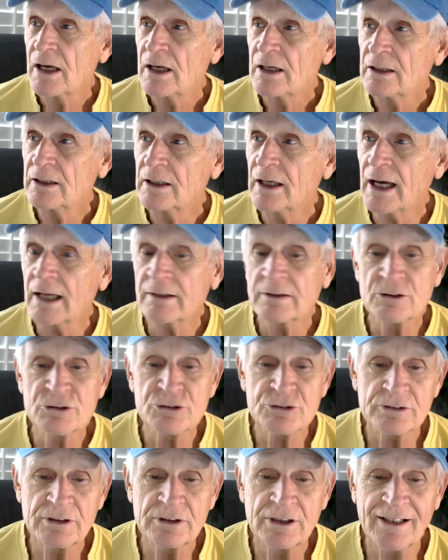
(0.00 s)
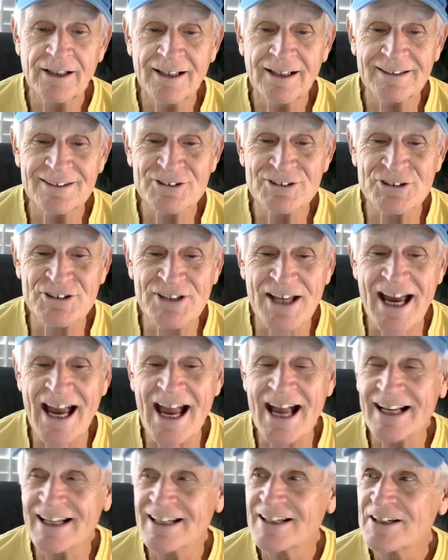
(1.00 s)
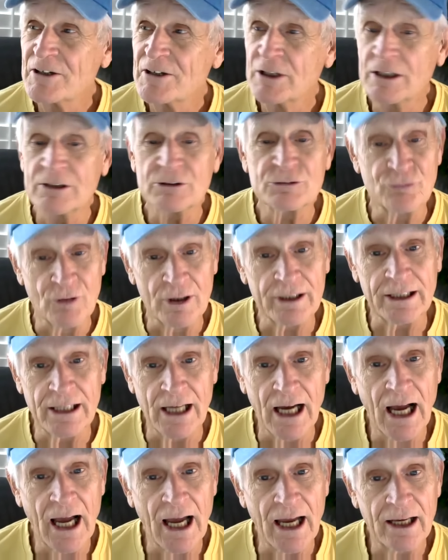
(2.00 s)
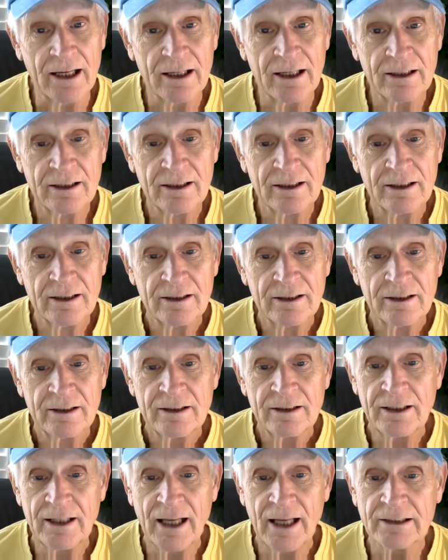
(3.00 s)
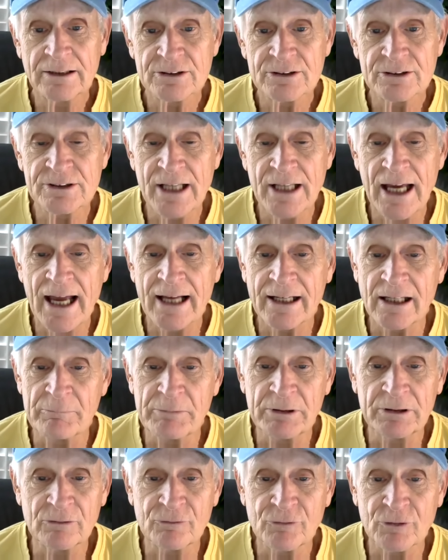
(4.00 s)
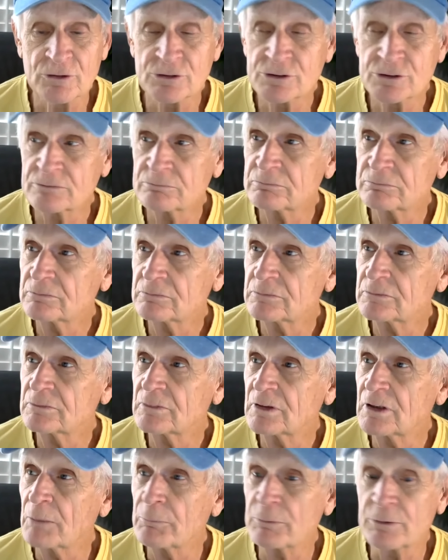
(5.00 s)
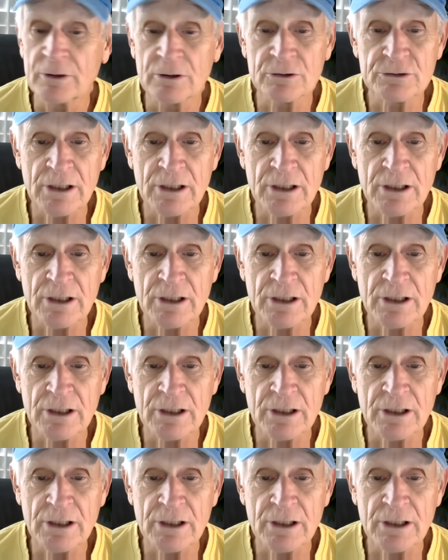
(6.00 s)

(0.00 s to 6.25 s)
He had this knack. He's a funny guy. He had this knack. I mean, the first couple of years